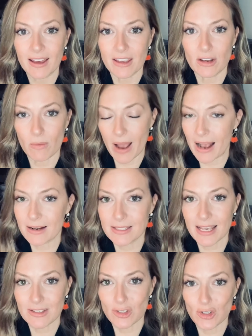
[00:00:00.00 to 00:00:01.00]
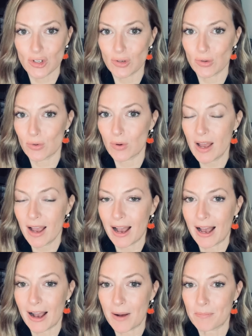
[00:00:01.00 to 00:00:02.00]
you know, access to,
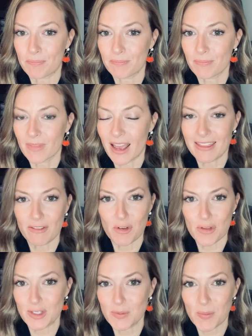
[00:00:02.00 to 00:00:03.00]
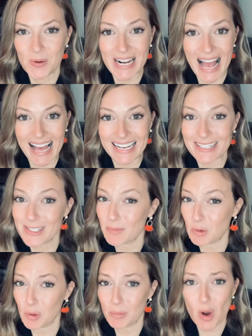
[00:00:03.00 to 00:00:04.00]
um, I think for this one, we're going to add in some
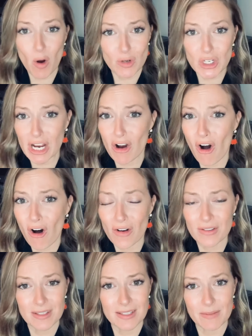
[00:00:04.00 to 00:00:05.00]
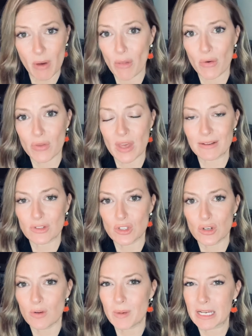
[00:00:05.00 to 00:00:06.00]
group coaching calls and some other things
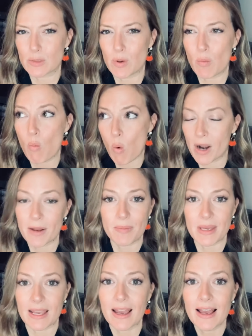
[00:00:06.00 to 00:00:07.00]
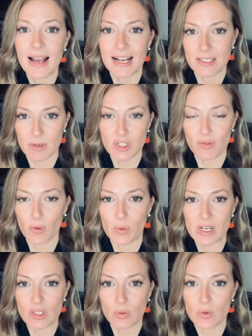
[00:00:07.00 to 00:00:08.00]
too, because we want to be as much of a
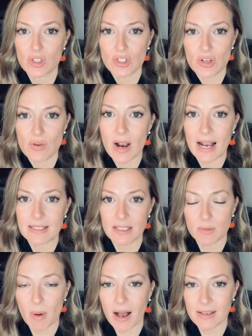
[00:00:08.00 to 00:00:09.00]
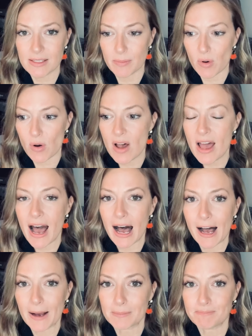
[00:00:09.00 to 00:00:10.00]
resource to you guys as possible.
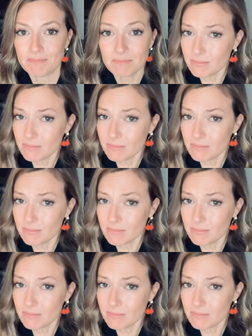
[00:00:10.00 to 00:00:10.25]
Um,